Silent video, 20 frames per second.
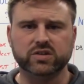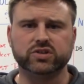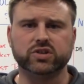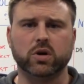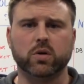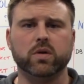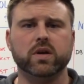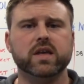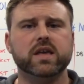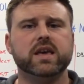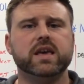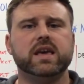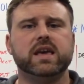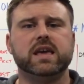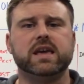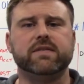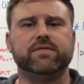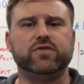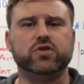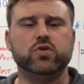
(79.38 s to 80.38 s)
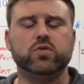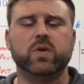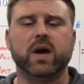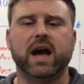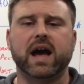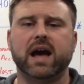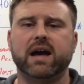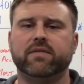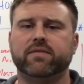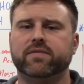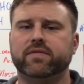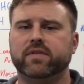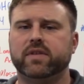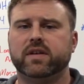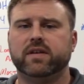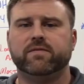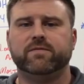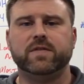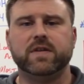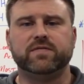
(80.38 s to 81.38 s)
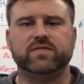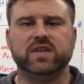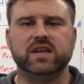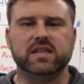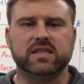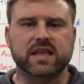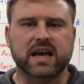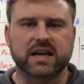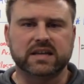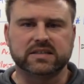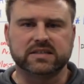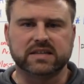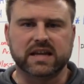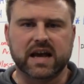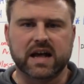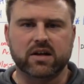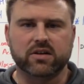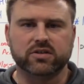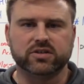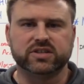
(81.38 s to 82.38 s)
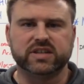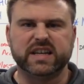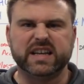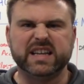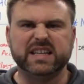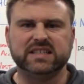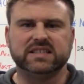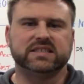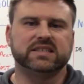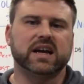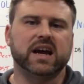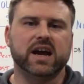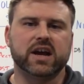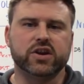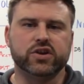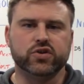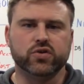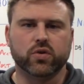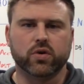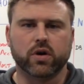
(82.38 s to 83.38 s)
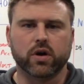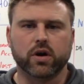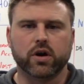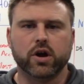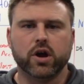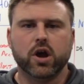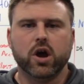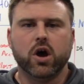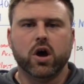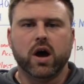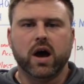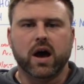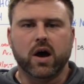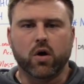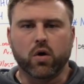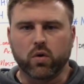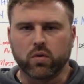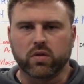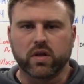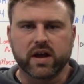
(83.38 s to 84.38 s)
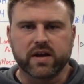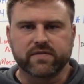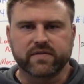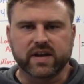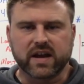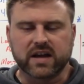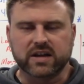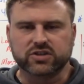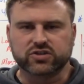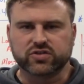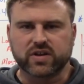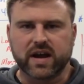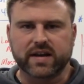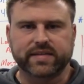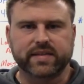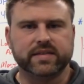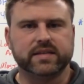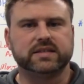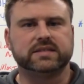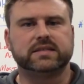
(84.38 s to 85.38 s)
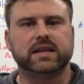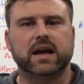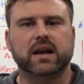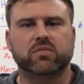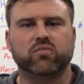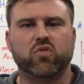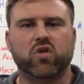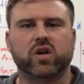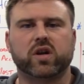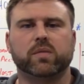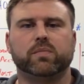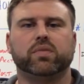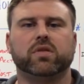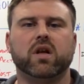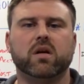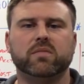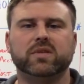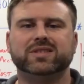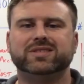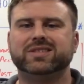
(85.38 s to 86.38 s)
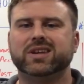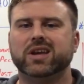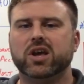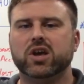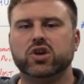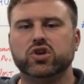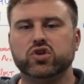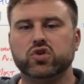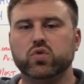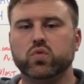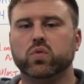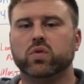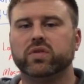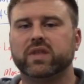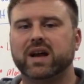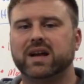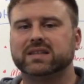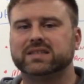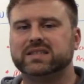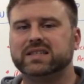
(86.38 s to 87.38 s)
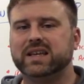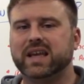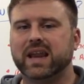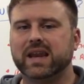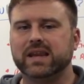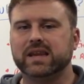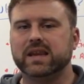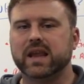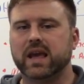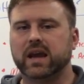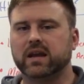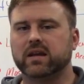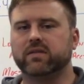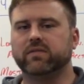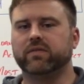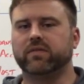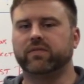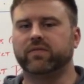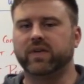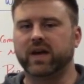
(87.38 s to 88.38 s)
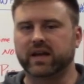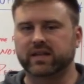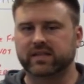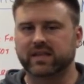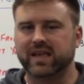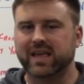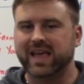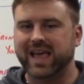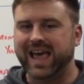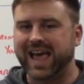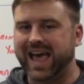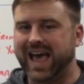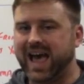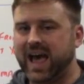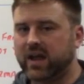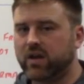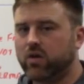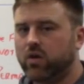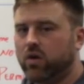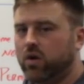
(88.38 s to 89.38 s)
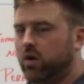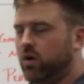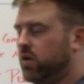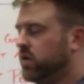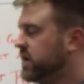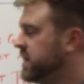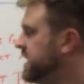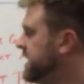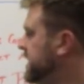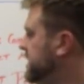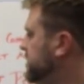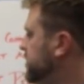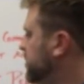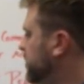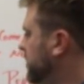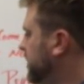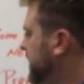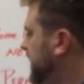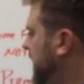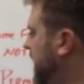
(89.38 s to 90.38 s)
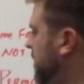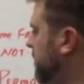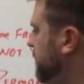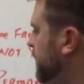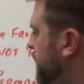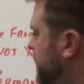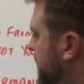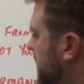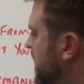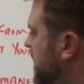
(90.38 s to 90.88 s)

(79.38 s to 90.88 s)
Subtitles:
So if you have $15,000 inside your whole life contract and the stock market plummets, you will not see any negative effect at all in your account.